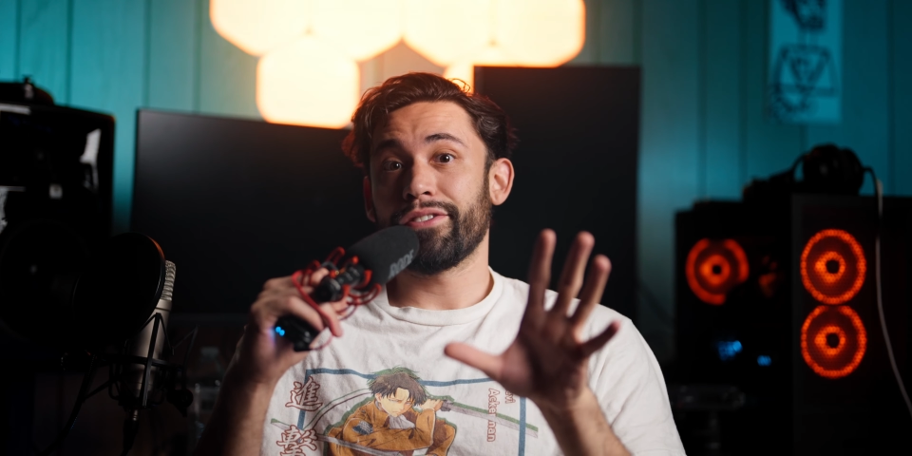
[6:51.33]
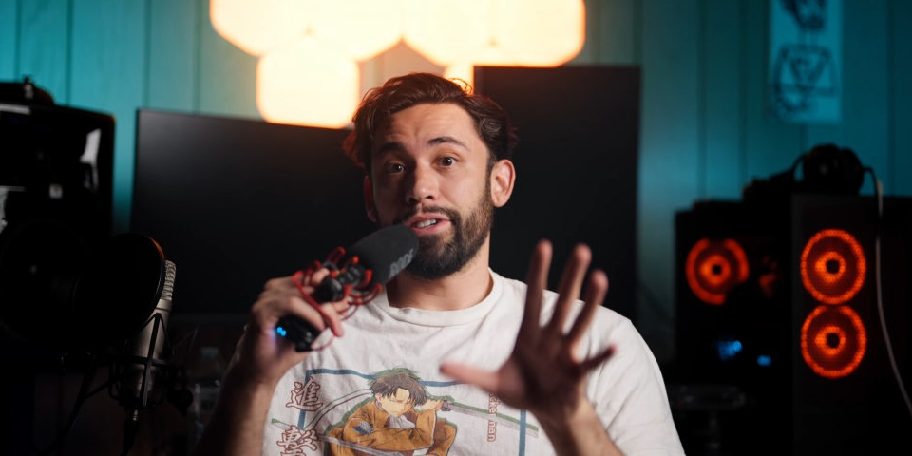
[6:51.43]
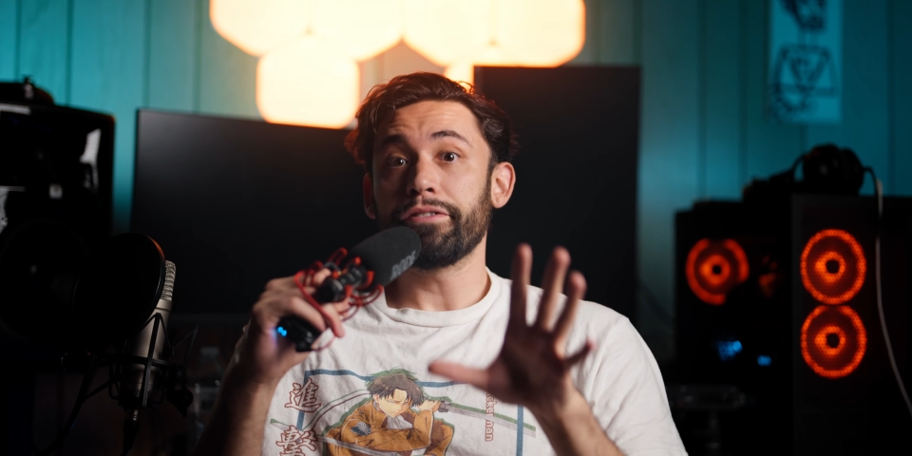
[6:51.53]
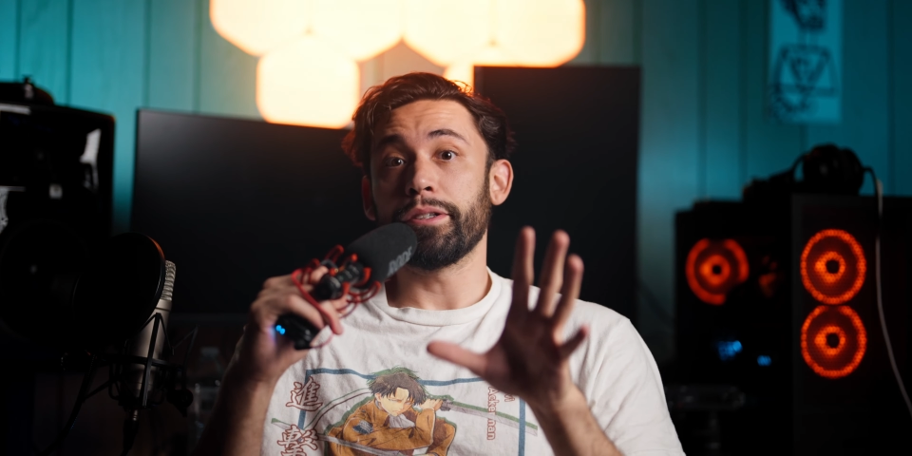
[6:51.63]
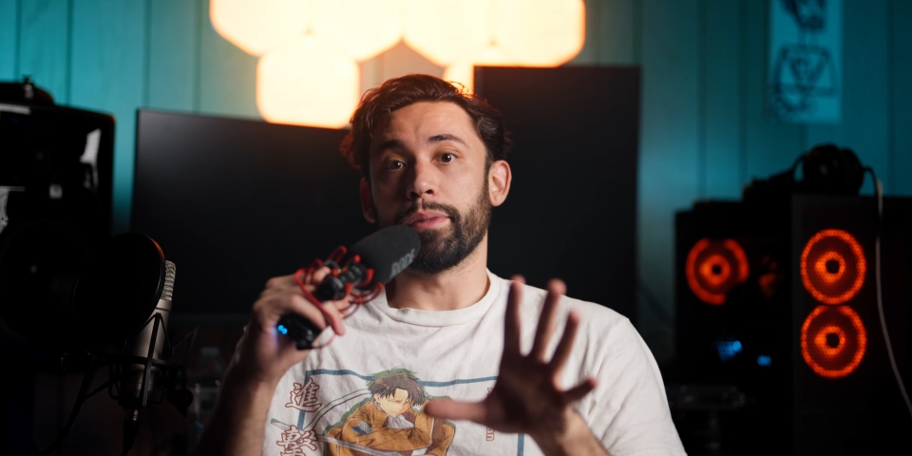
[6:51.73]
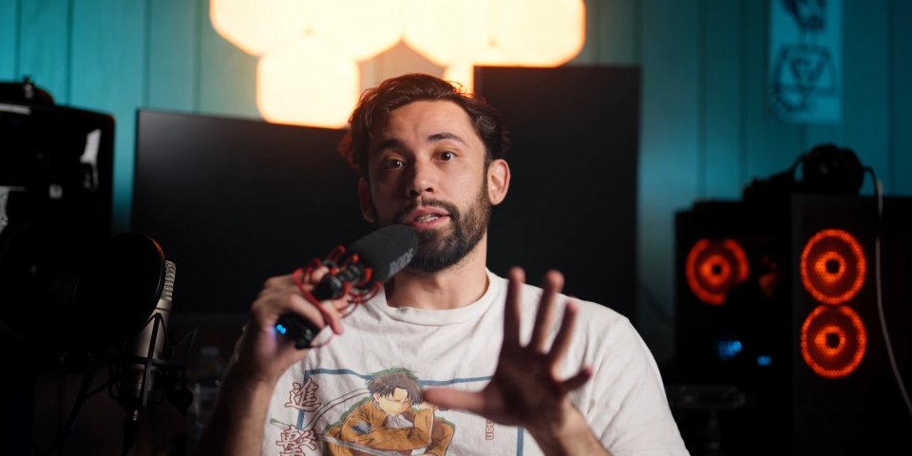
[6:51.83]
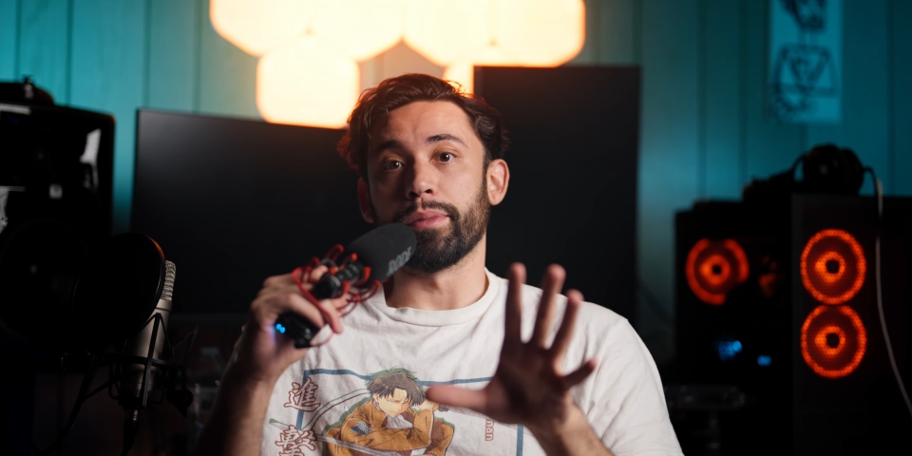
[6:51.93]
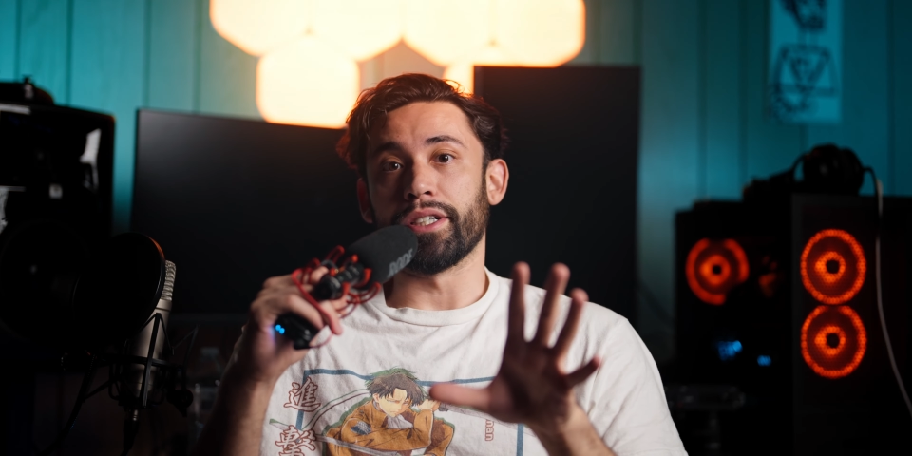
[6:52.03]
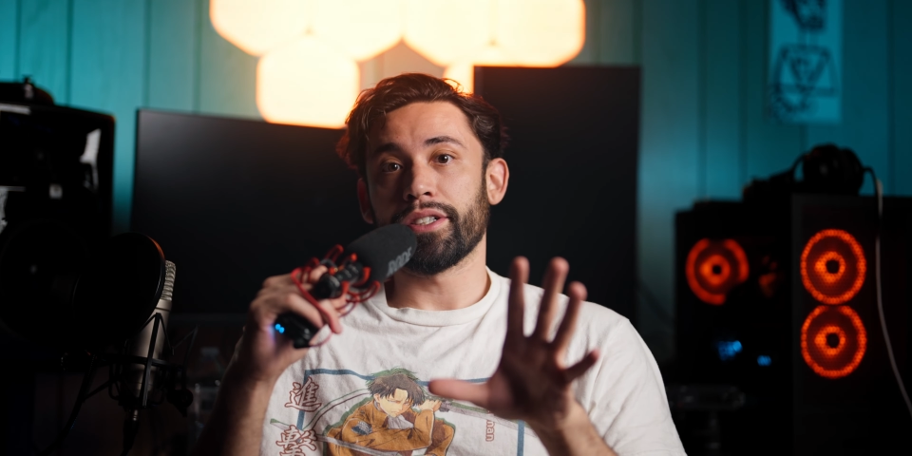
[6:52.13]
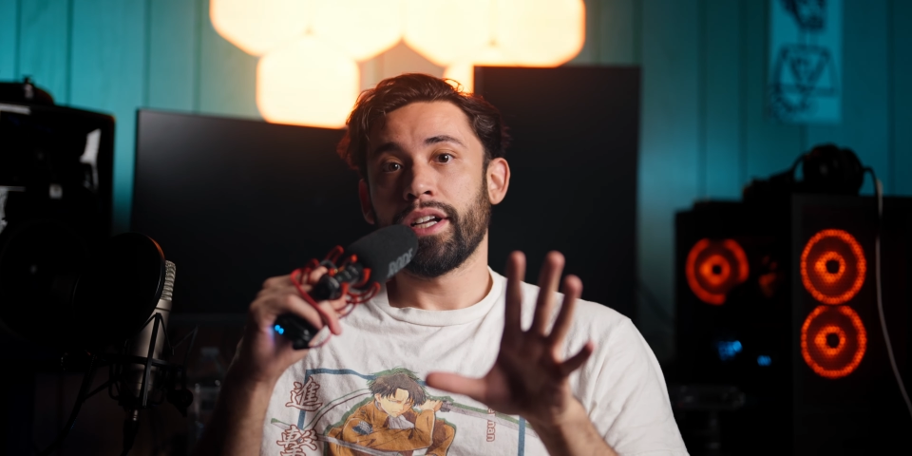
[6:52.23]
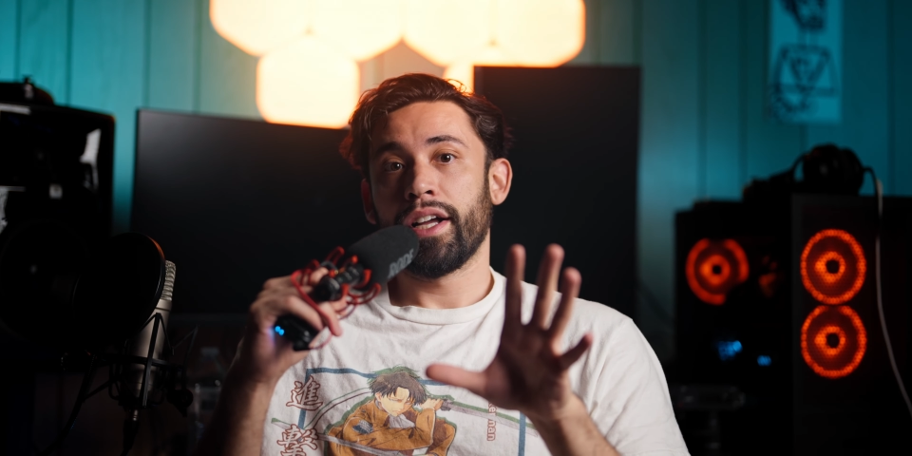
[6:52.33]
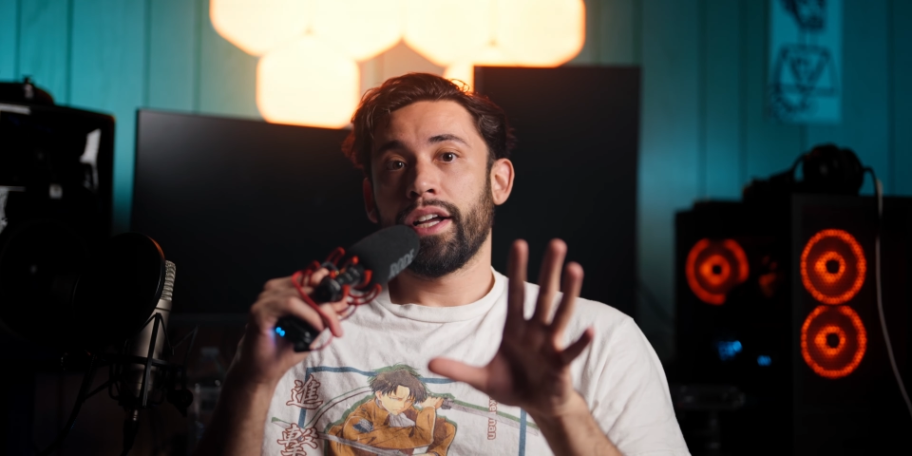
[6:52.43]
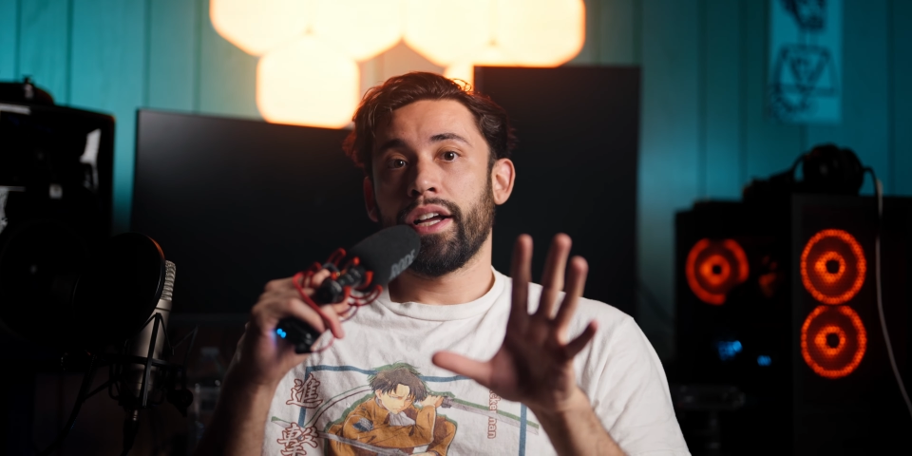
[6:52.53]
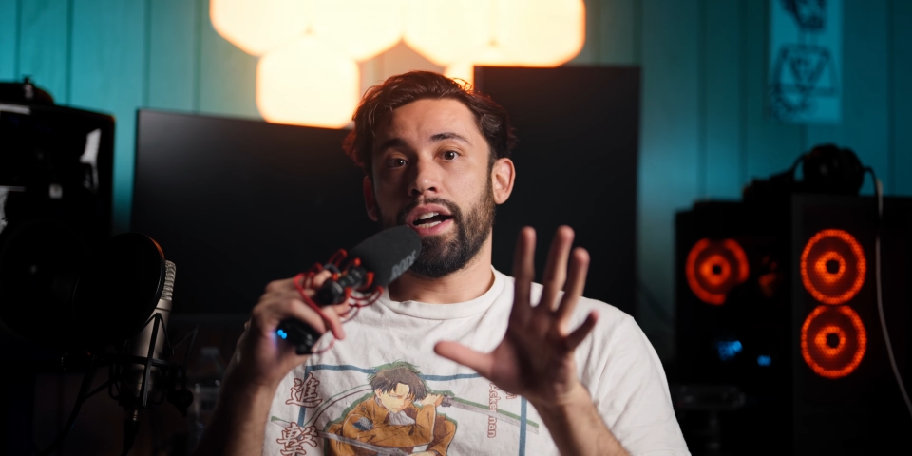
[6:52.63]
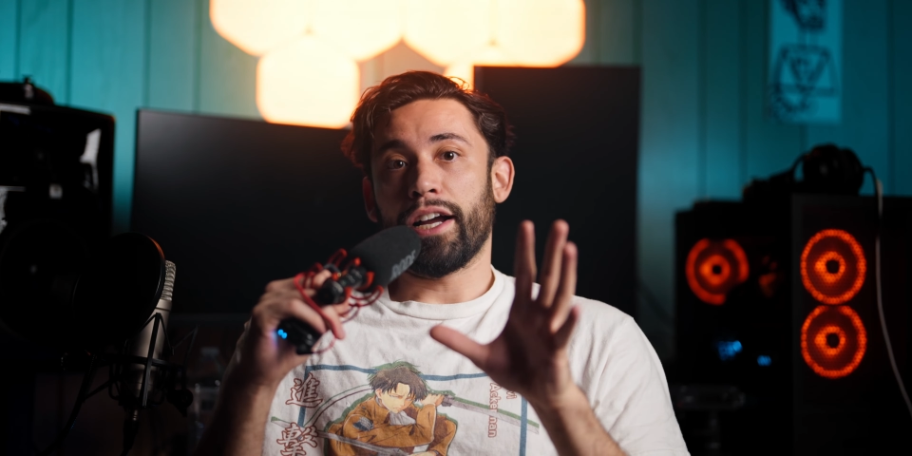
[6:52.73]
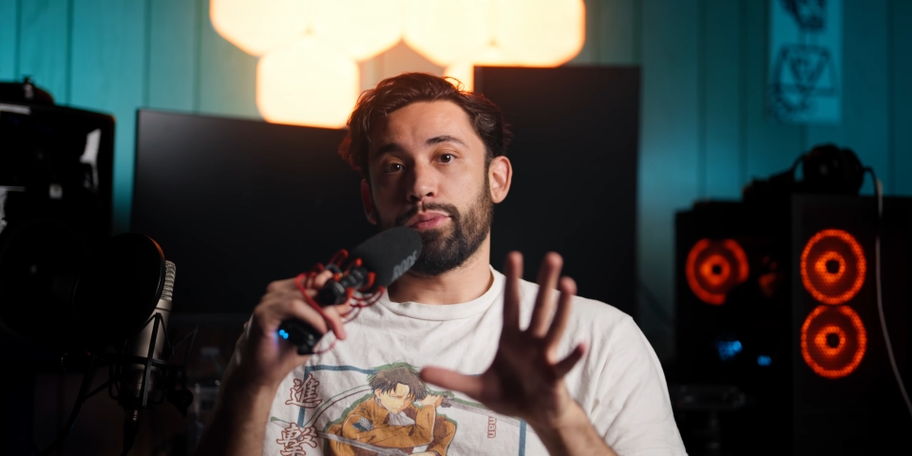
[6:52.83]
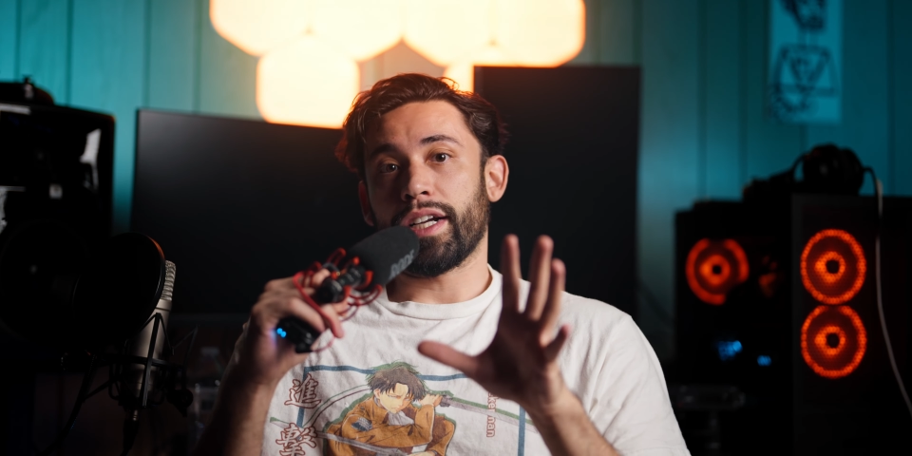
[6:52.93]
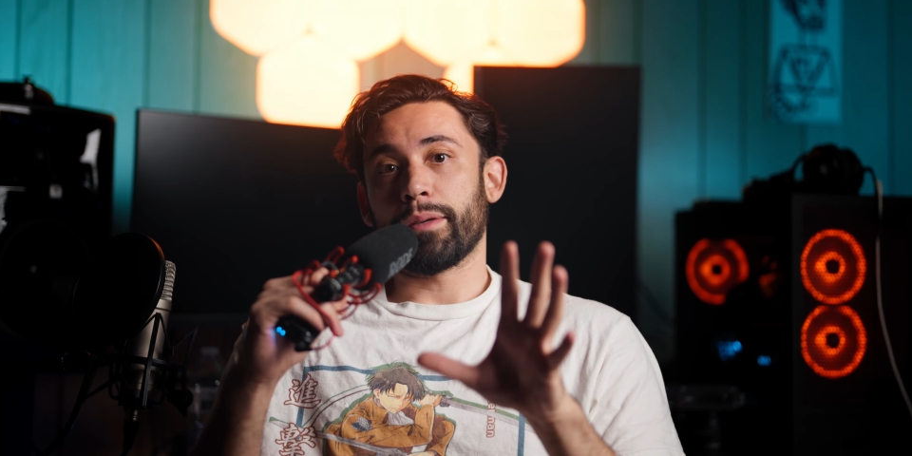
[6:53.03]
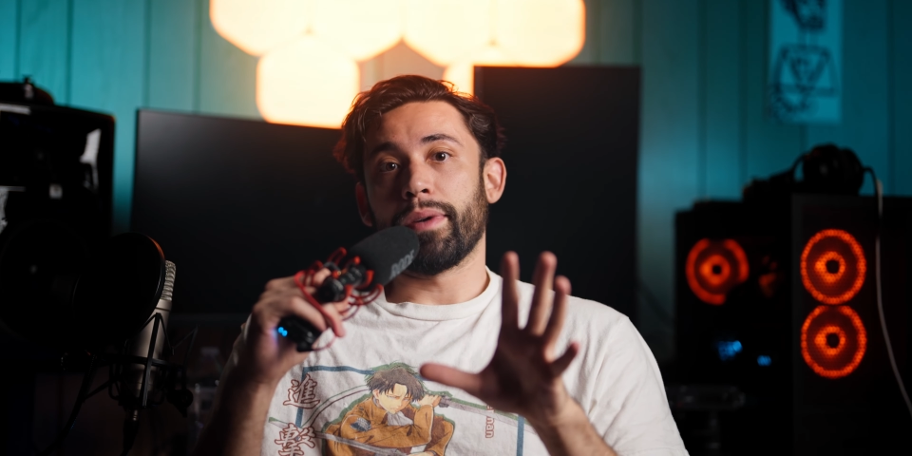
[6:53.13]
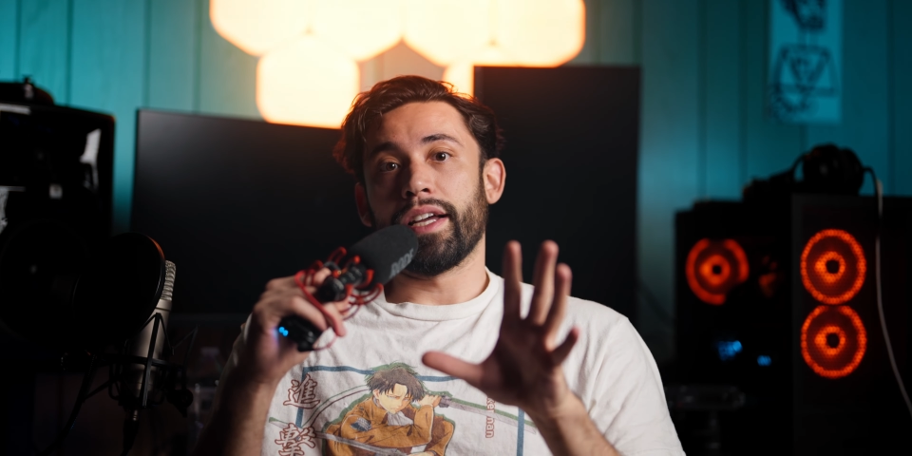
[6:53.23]
50mm I'd
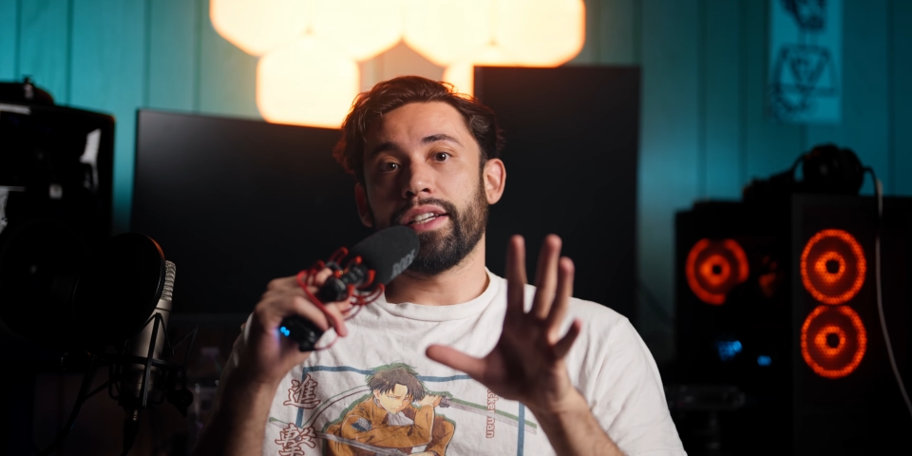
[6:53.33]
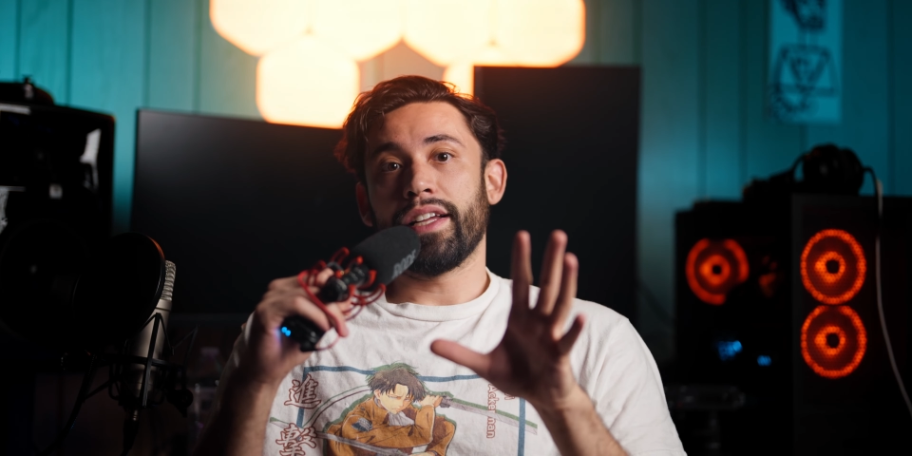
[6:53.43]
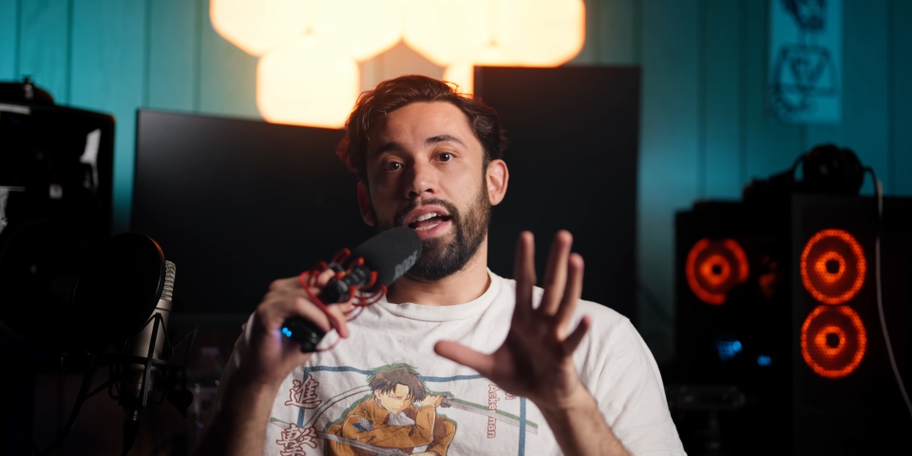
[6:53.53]
recommend,